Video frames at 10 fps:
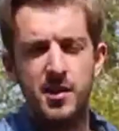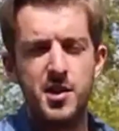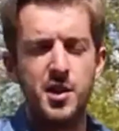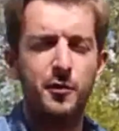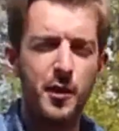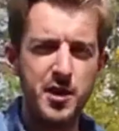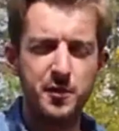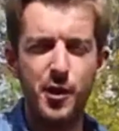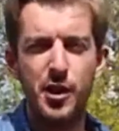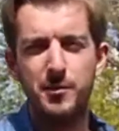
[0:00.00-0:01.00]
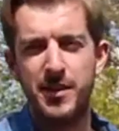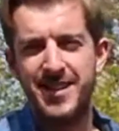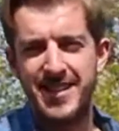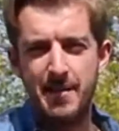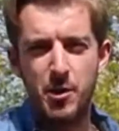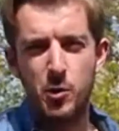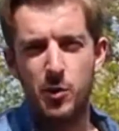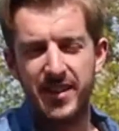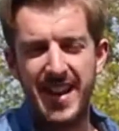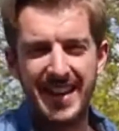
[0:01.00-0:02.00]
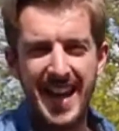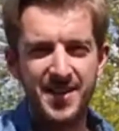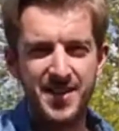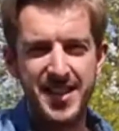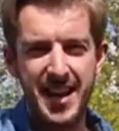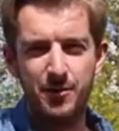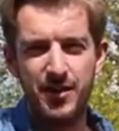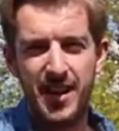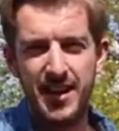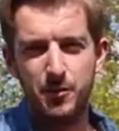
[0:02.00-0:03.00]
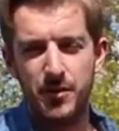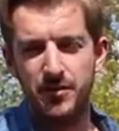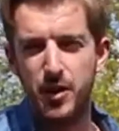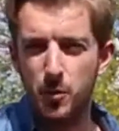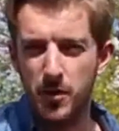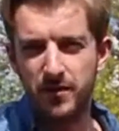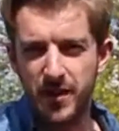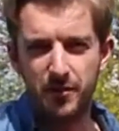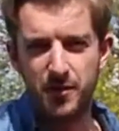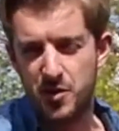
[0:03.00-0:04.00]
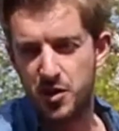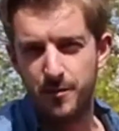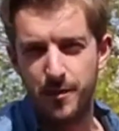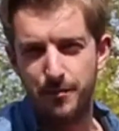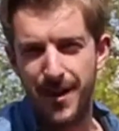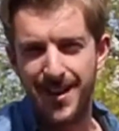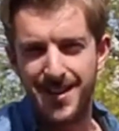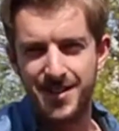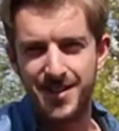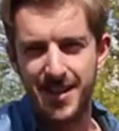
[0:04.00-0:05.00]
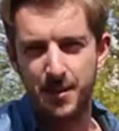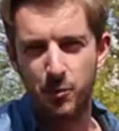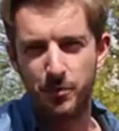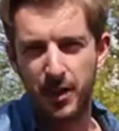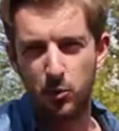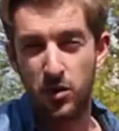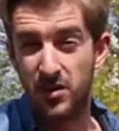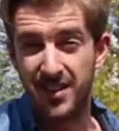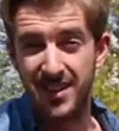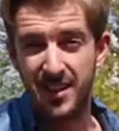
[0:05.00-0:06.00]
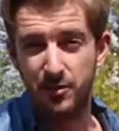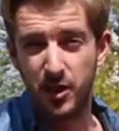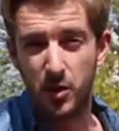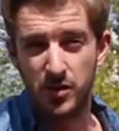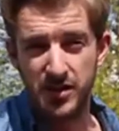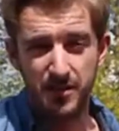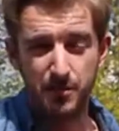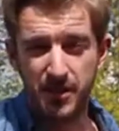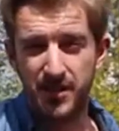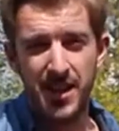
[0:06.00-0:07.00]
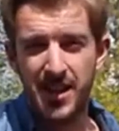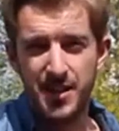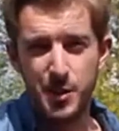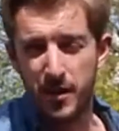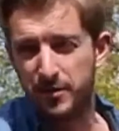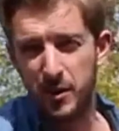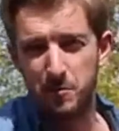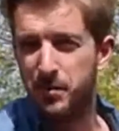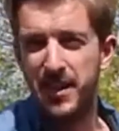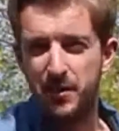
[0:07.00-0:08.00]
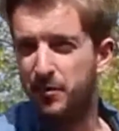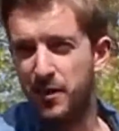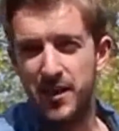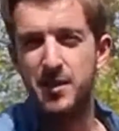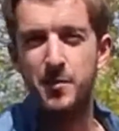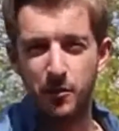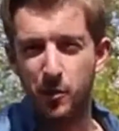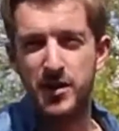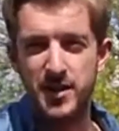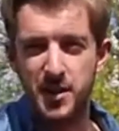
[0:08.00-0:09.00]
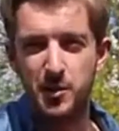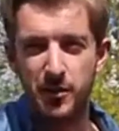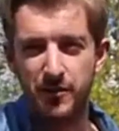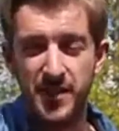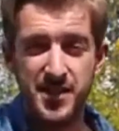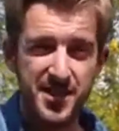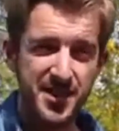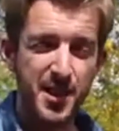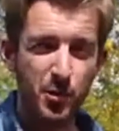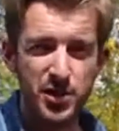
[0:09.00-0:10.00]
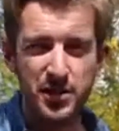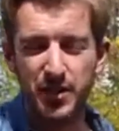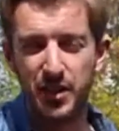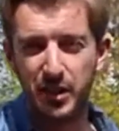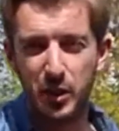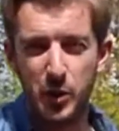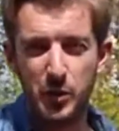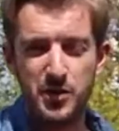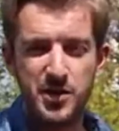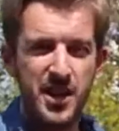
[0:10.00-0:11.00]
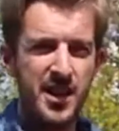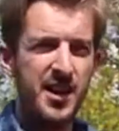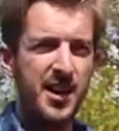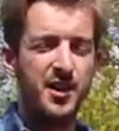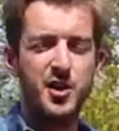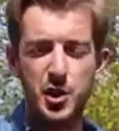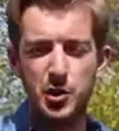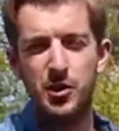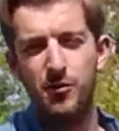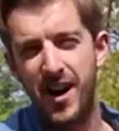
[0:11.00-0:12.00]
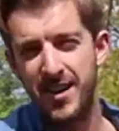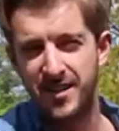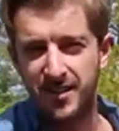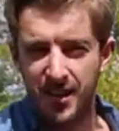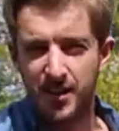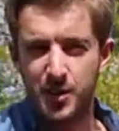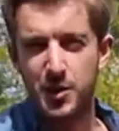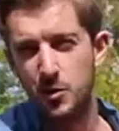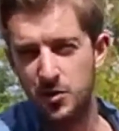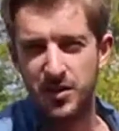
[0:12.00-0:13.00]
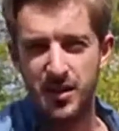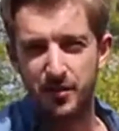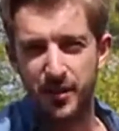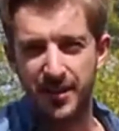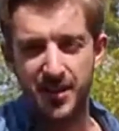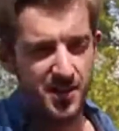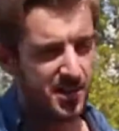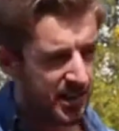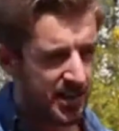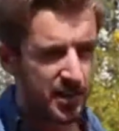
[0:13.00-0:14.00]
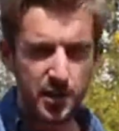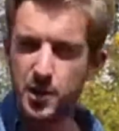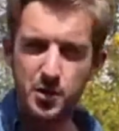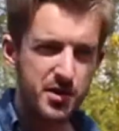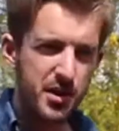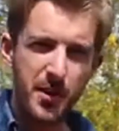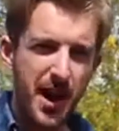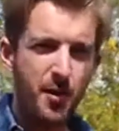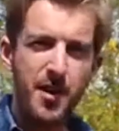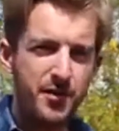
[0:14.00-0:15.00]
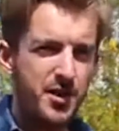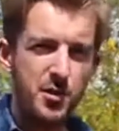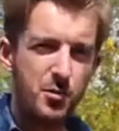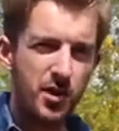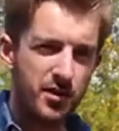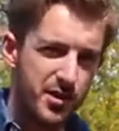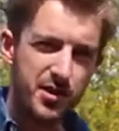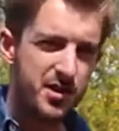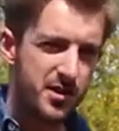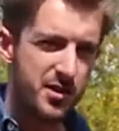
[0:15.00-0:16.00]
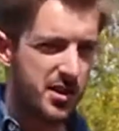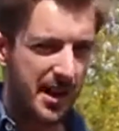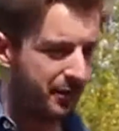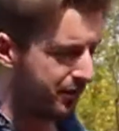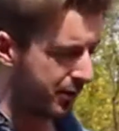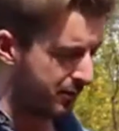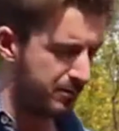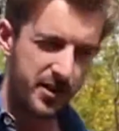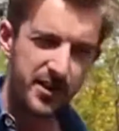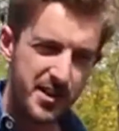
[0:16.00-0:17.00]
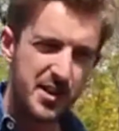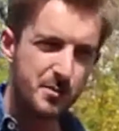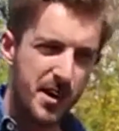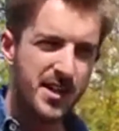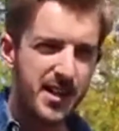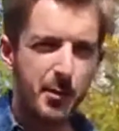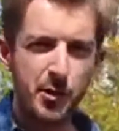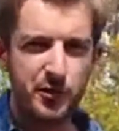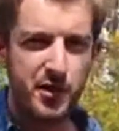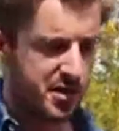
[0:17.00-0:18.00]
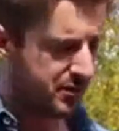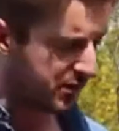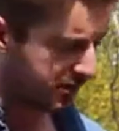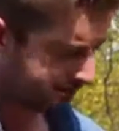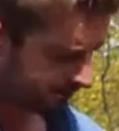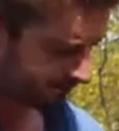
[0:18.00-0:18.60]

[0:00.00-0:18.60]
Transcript: So first of all, I'm going to demo what that can sound like with a number of different strumming patterns, and then we'll pick one and have a go at it. But you have complete freedom of what you do with this. As I say, once you've got the chords and the tuning right and the tools under your fingers, use them however you want. Just have fun. But this is my demo first of all.